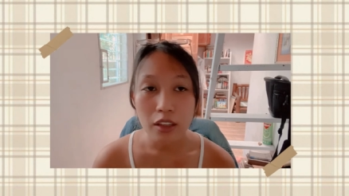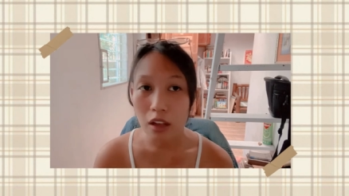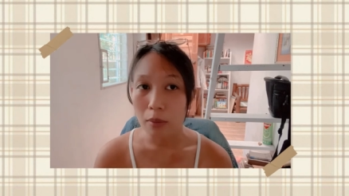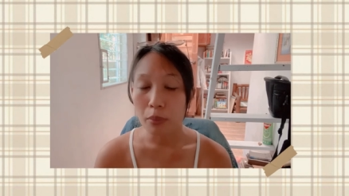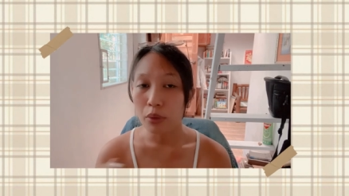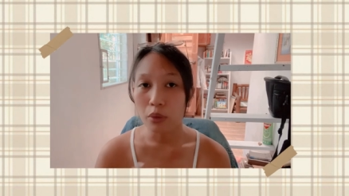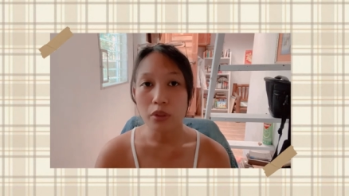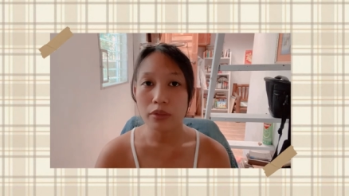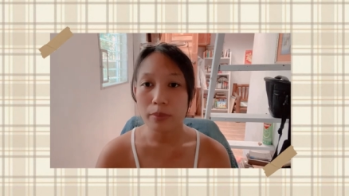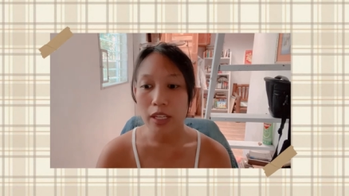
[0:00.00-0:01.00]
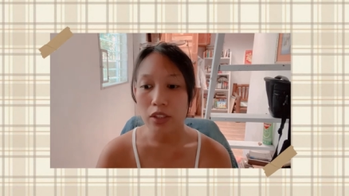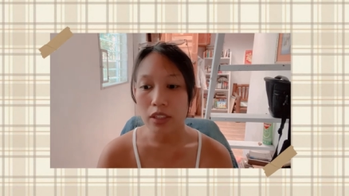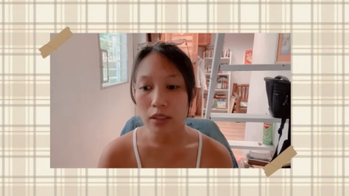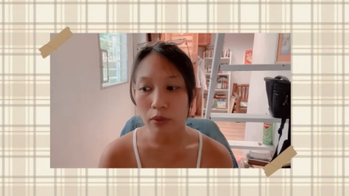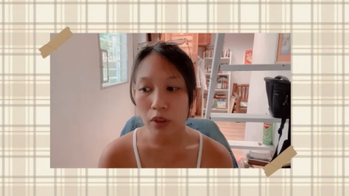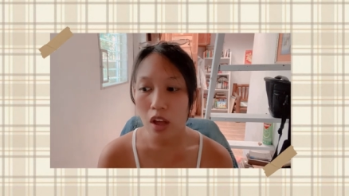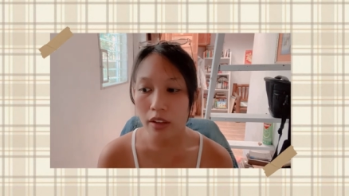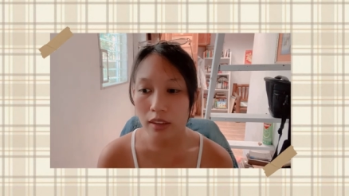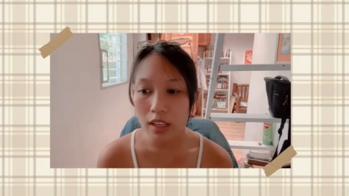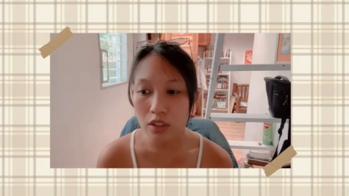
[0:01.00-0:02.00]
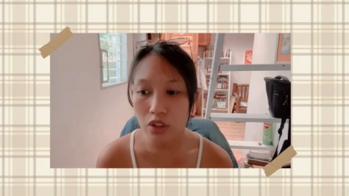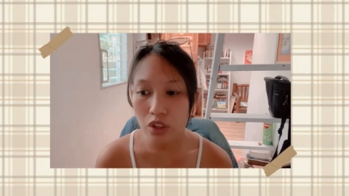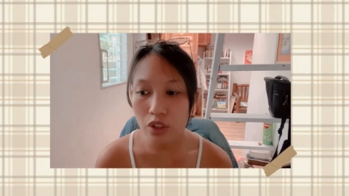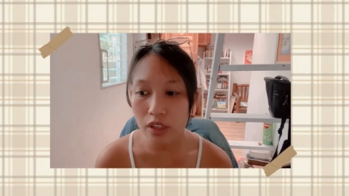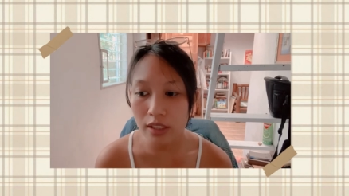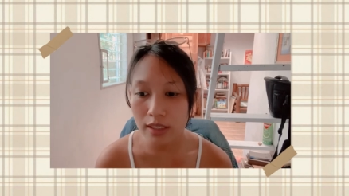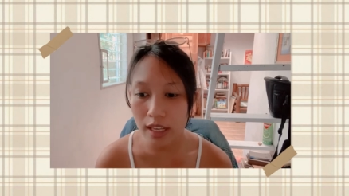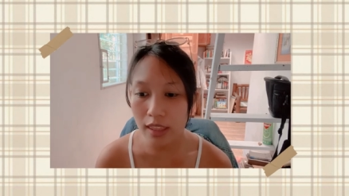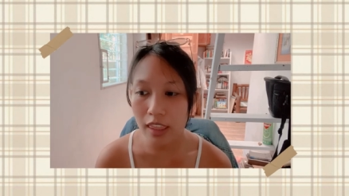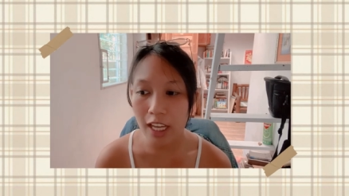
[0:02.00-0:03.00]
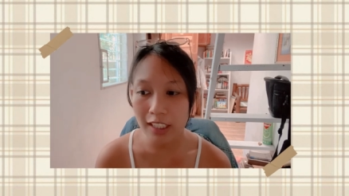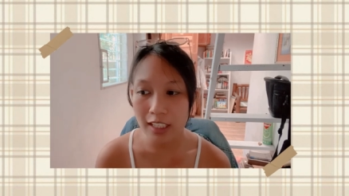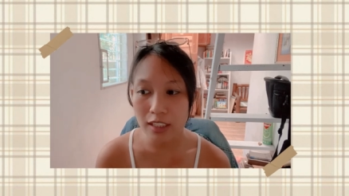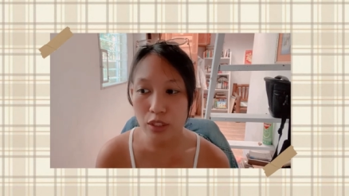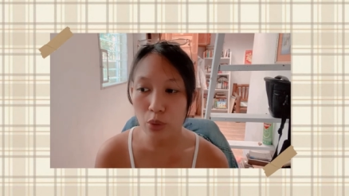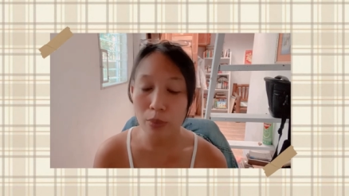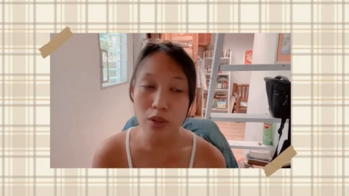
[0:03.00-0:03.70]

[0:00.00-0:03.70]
um, Throne of Pages vlog that she said that it's so